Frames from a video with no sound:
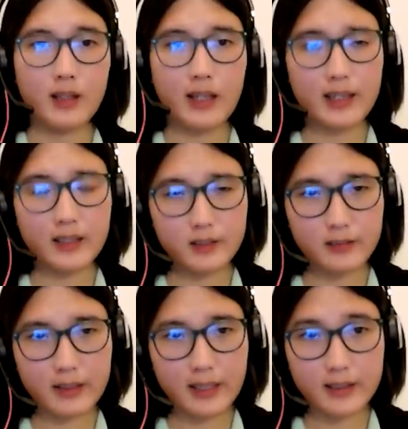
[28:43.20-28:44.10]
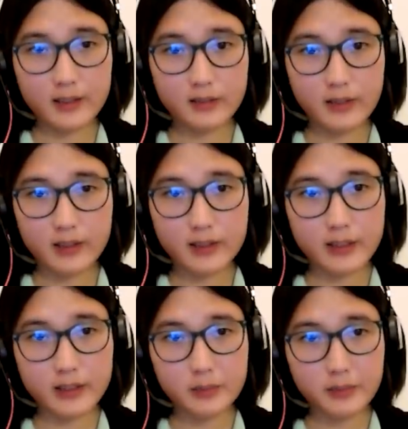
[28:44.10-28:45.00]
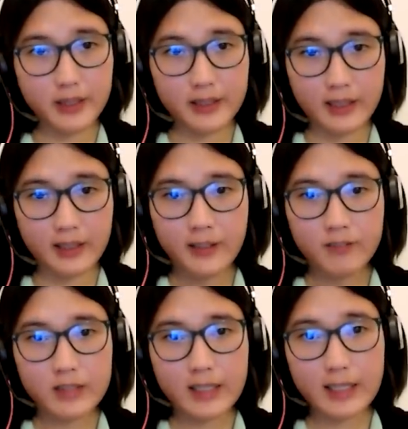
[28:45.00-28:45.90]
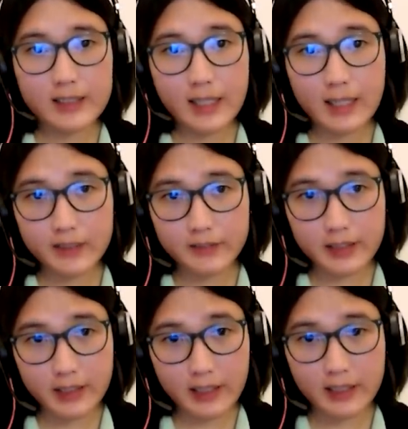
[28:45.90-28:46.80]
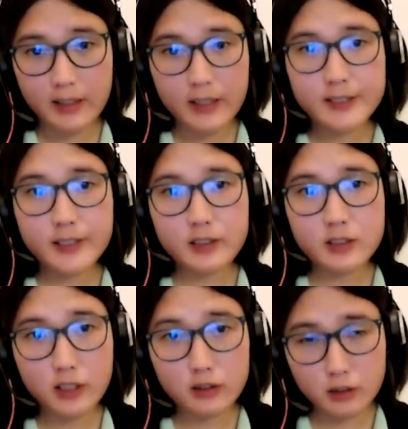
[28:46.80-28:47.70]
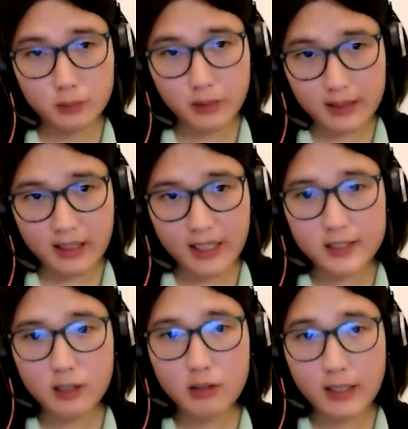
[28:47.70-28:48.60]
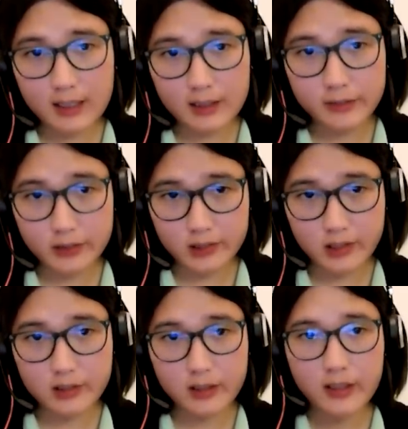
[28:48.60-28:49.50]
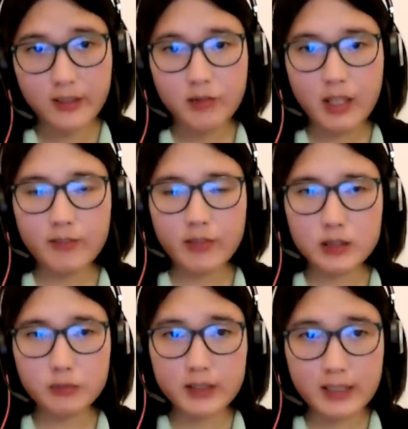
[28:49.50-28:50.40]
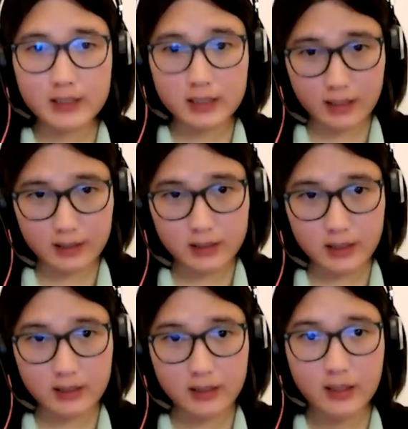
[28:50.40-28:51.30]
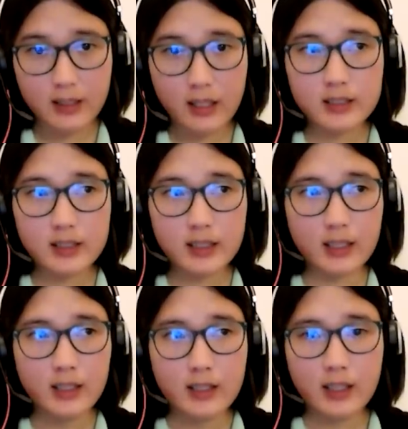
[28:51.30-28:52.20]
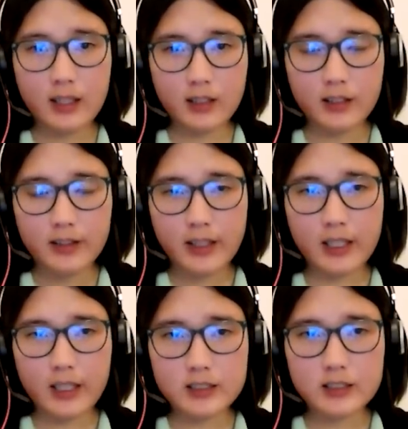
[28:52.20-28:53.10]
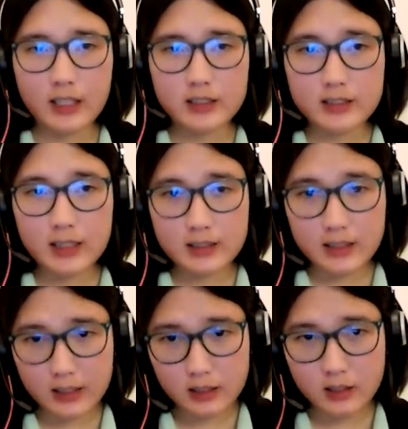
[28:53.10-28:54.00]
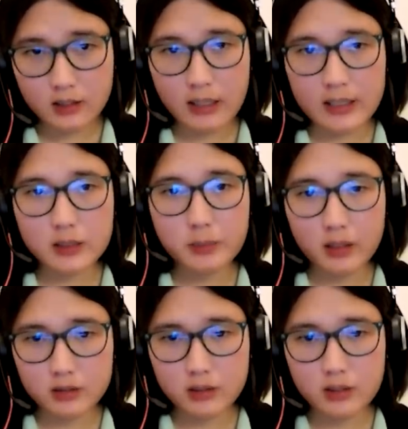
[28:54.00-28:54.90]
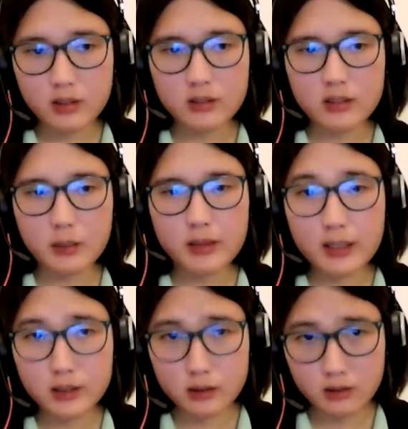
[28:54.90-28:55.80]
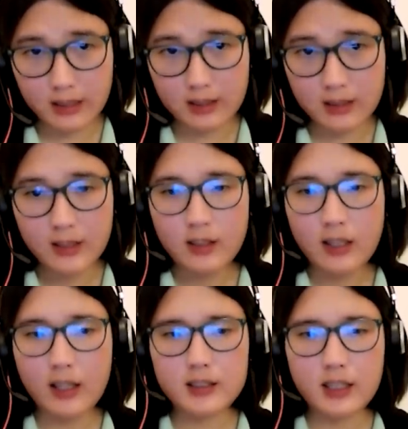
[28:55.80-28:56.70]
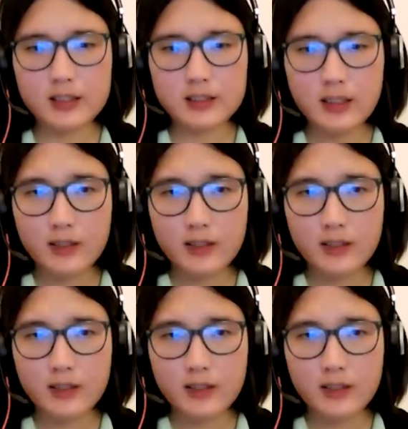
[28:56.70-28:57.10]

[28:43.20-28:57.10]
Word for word: i don't want i don't want to judge media like at the end of the day so social media has created a world in which what gets attention is it, it, it's it's the sensational as opposed to the pedestrian it's it's